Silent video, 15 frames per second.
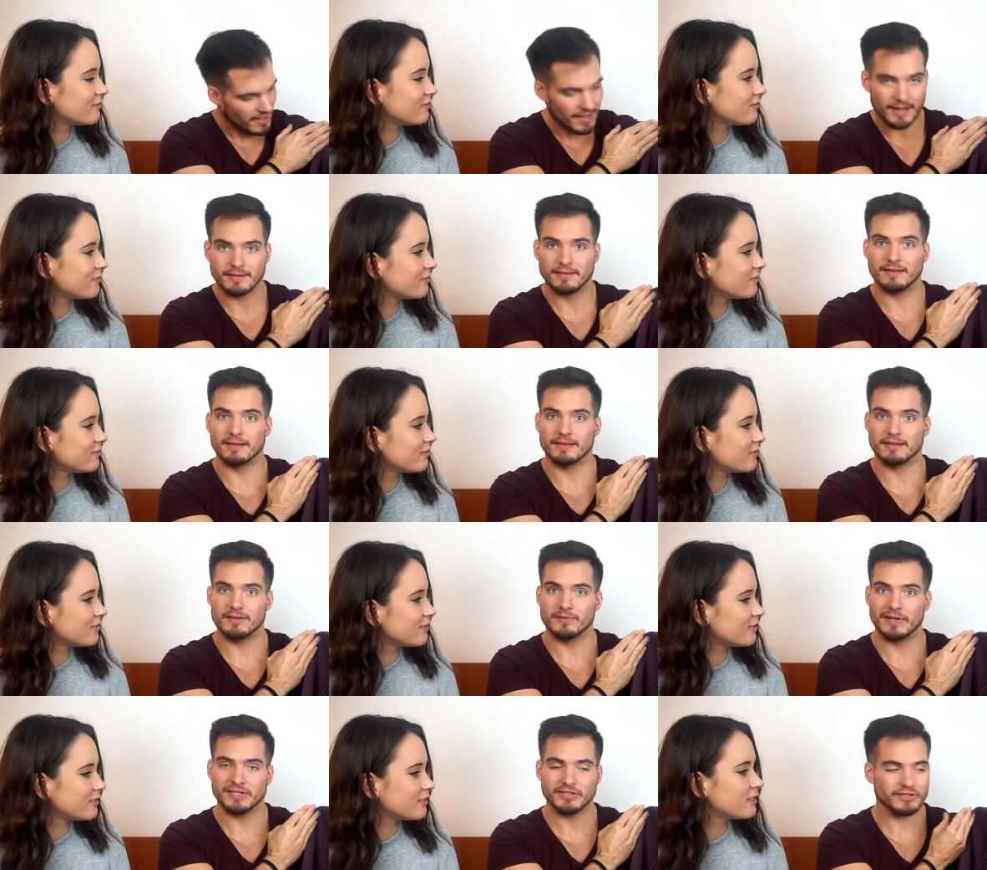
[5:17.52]
Speaker 1: And another
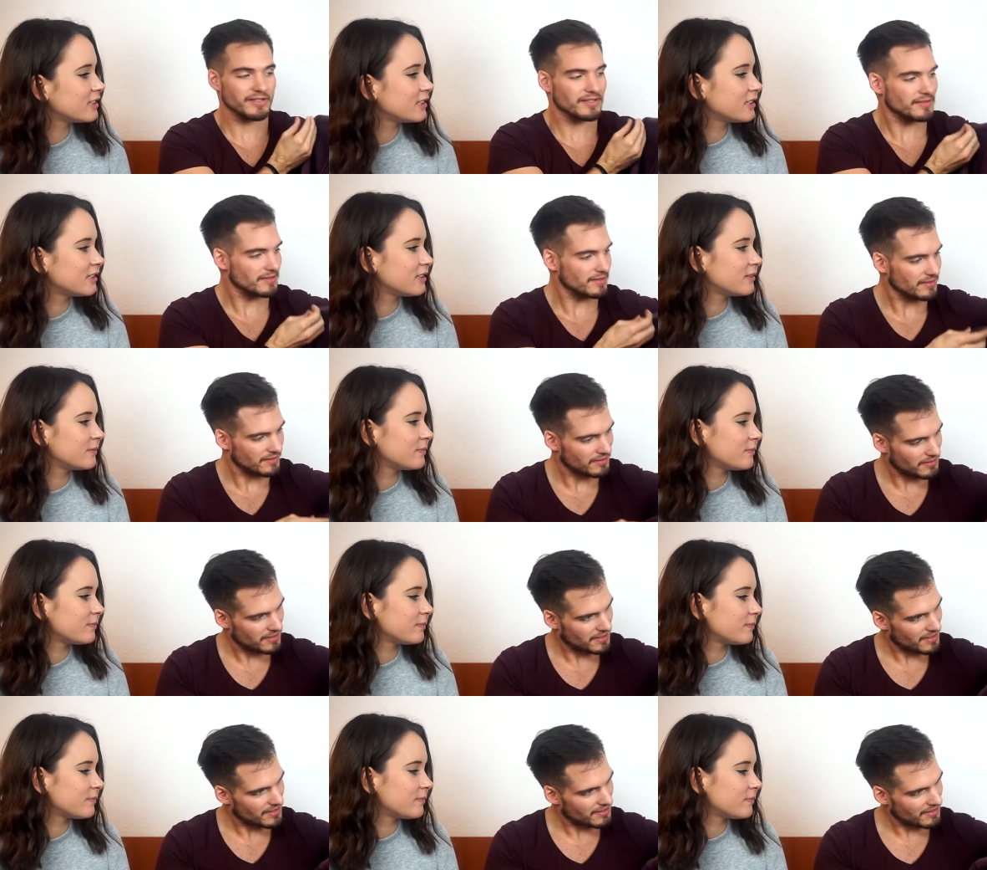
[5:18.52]
sweatshirt.
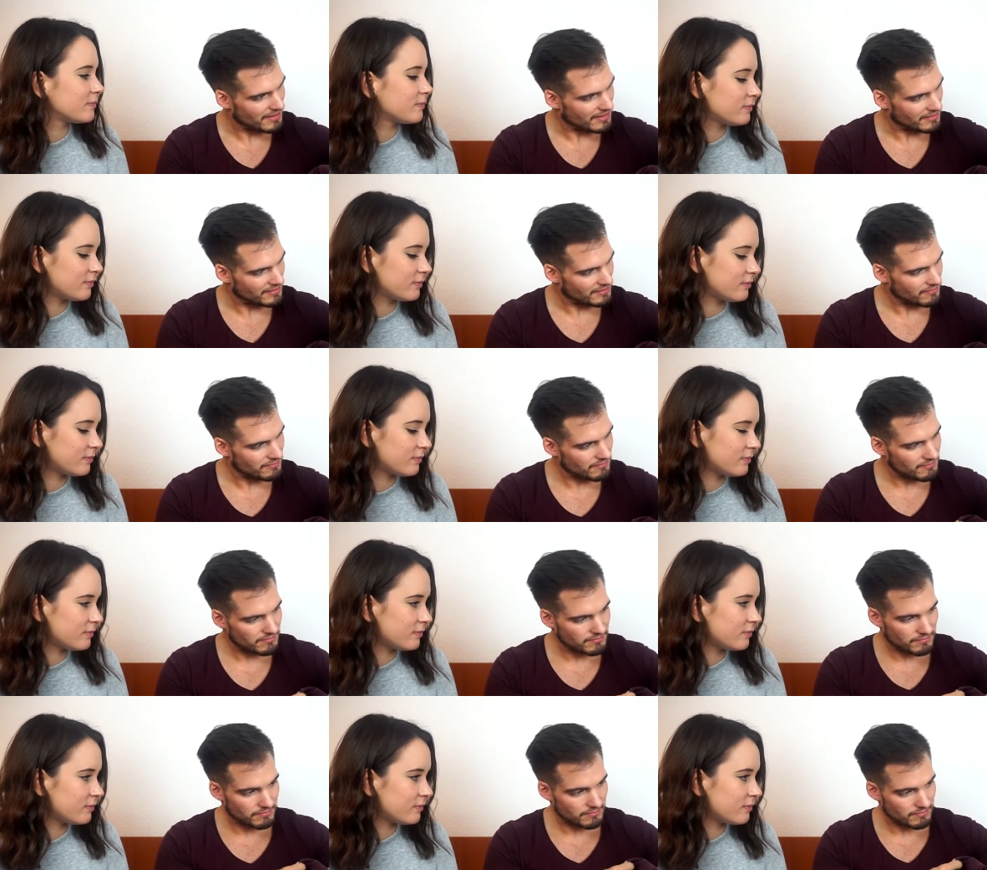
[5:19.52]
In
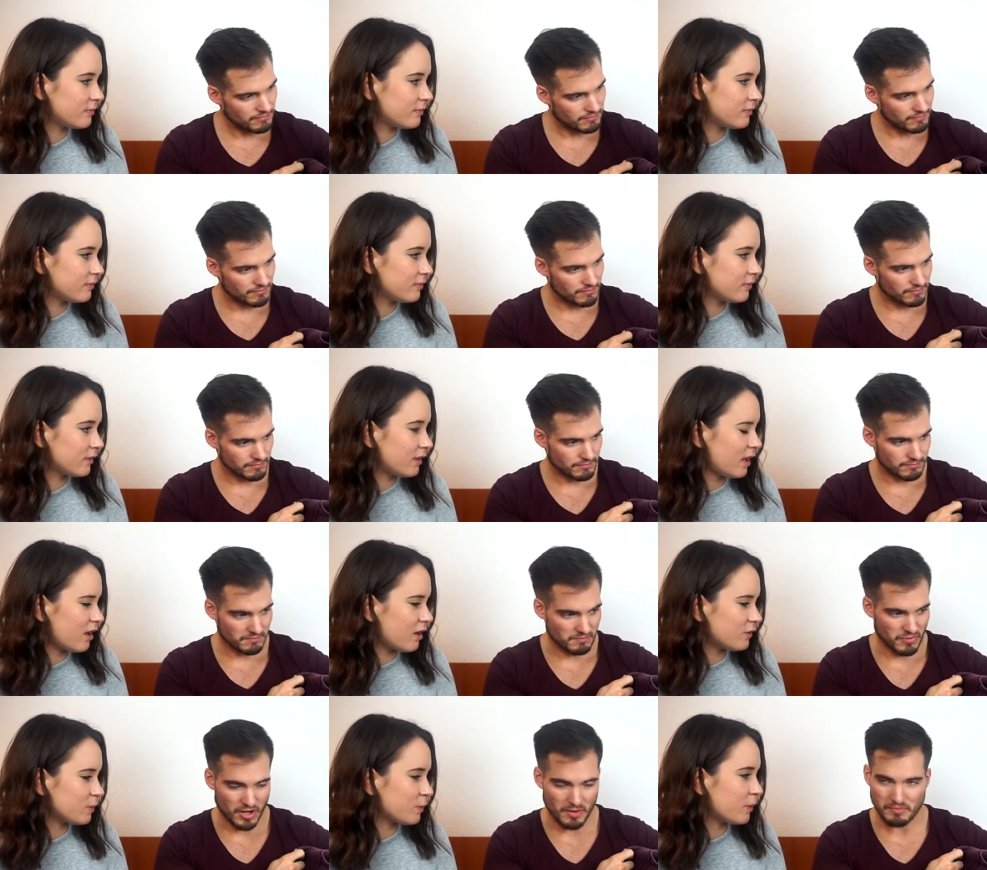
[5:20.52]
Speaker 2: yeah,
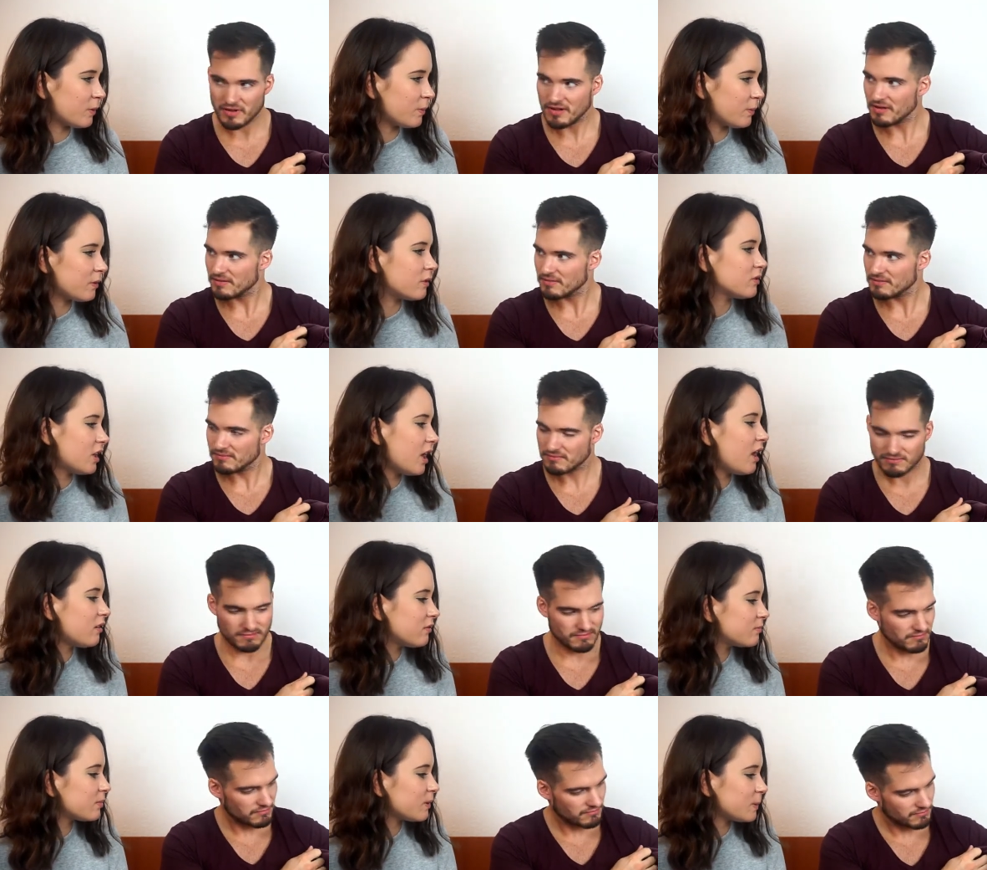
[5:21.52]
Speaker 1: also purple.
Speaker 2: Yeah,
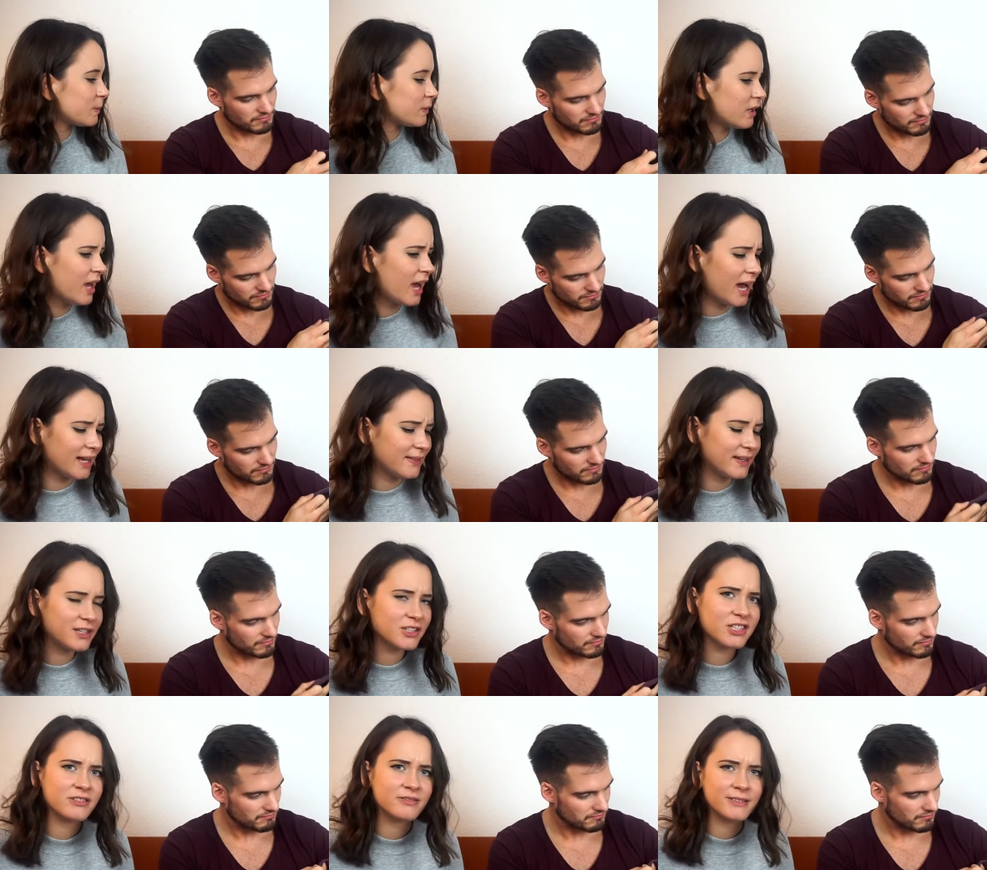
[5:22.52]
purple. I think
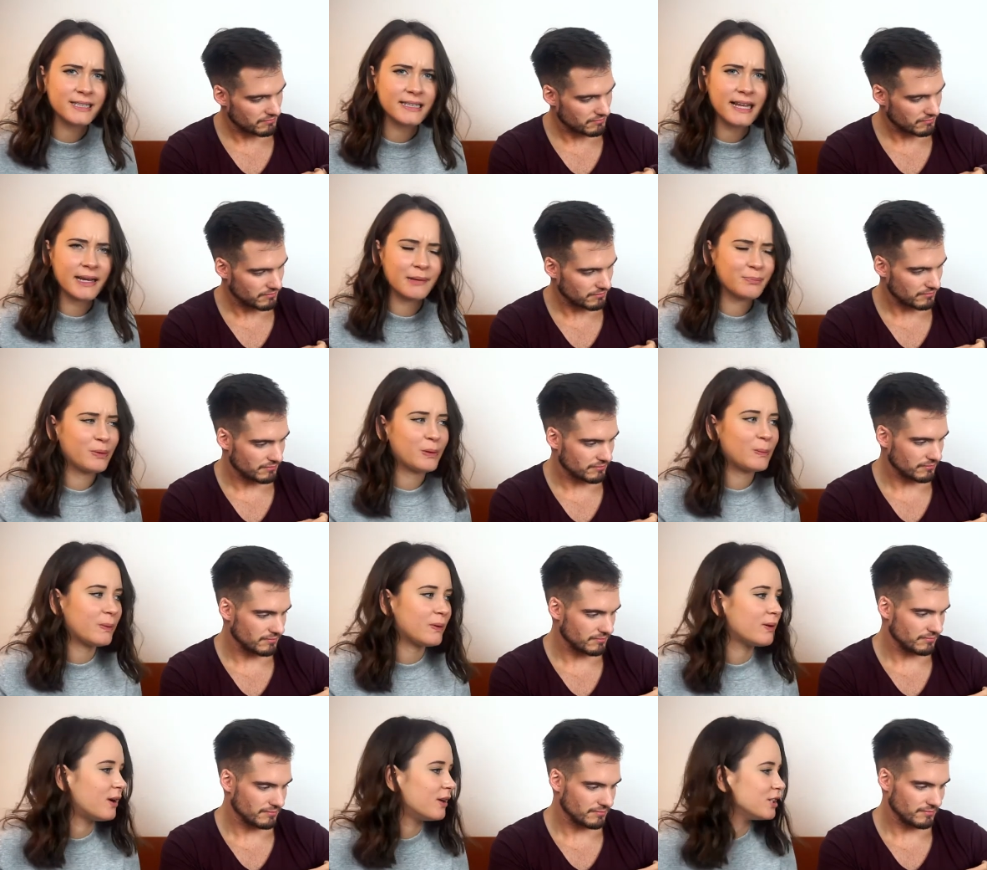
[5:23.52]
she really liked purple
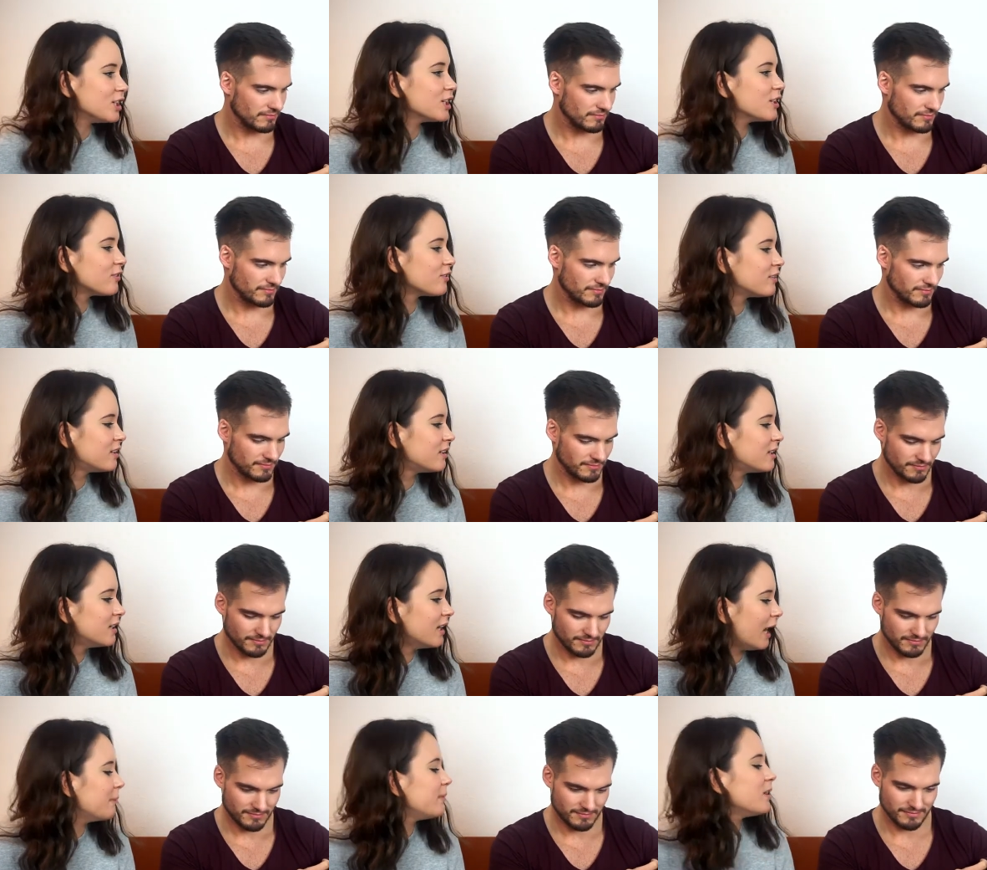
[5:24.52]
on you.
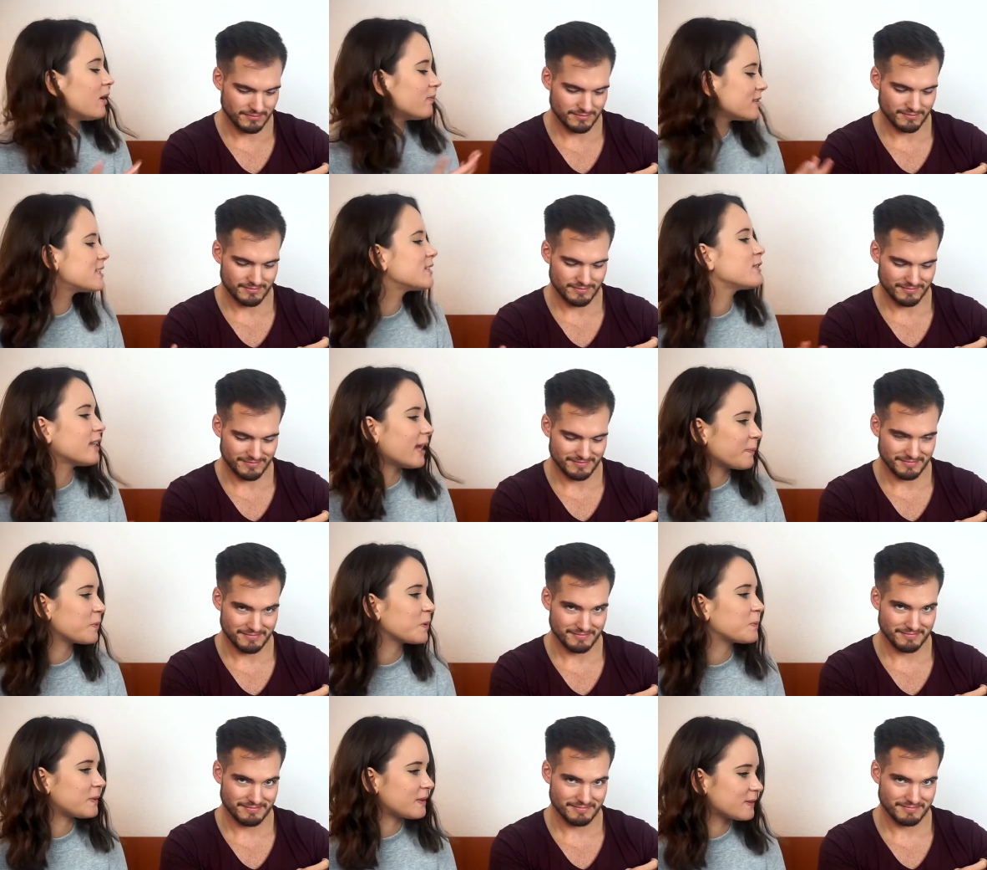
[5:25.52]
I mean, obviously you like
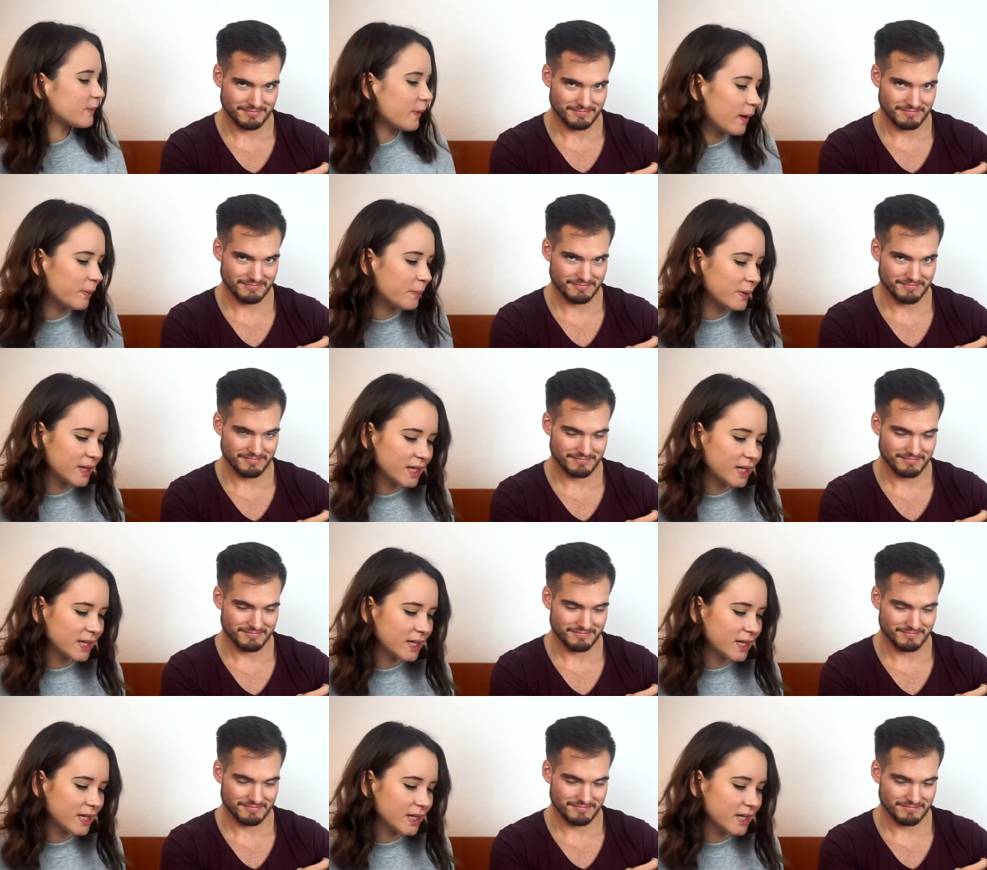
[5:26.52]
purple as well, but